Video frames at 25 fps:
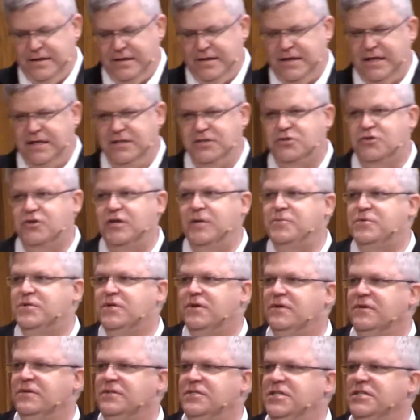In
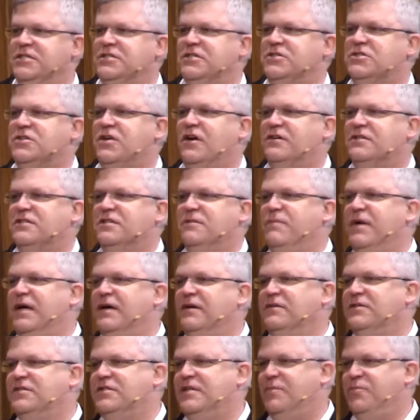Scripture, Jesus talks
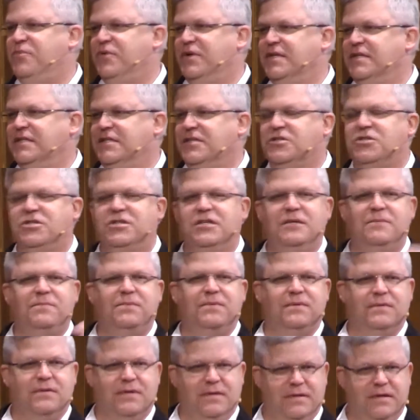about separating the sheep
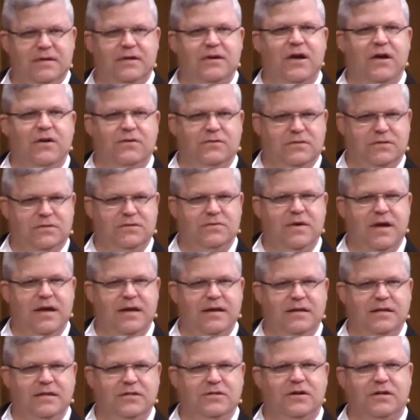and the goats,
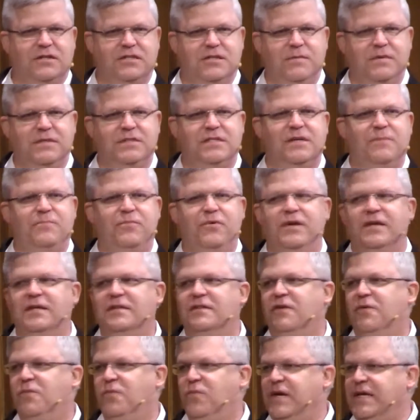right? He talks about separating
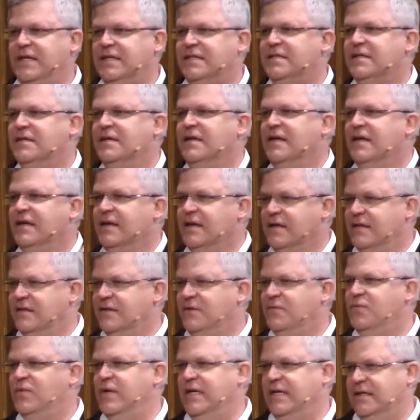the wheat and
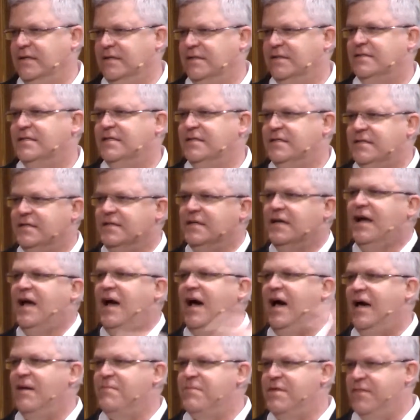the weeds. This is a
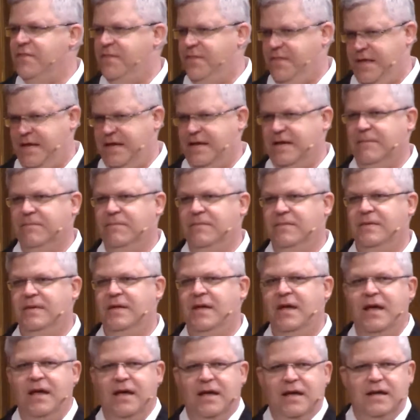common theme.
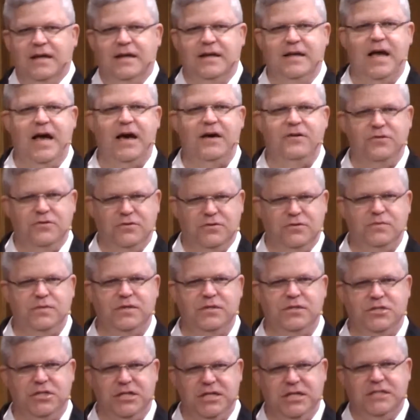Encounters
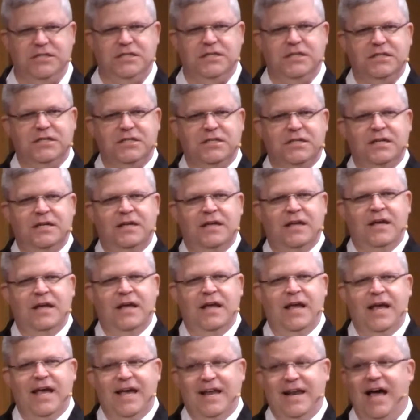with Jesus
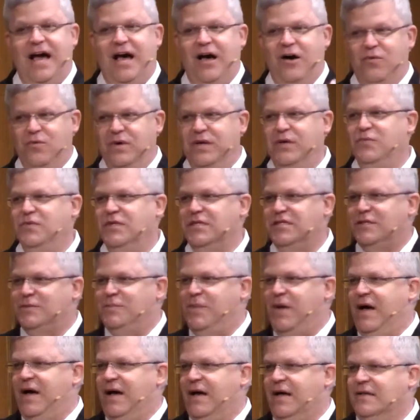and how we
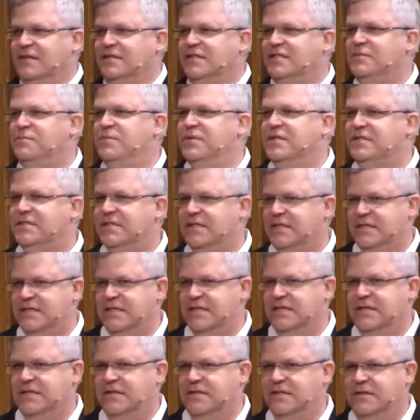respond splits us
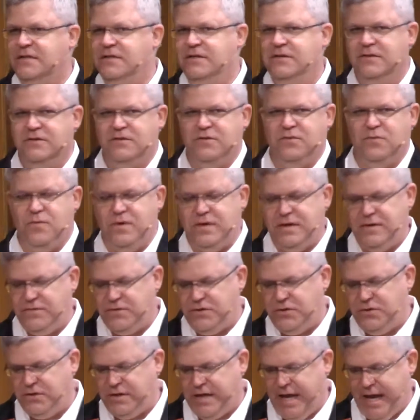into one of
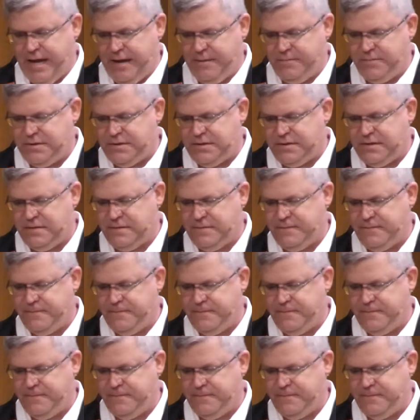two camps.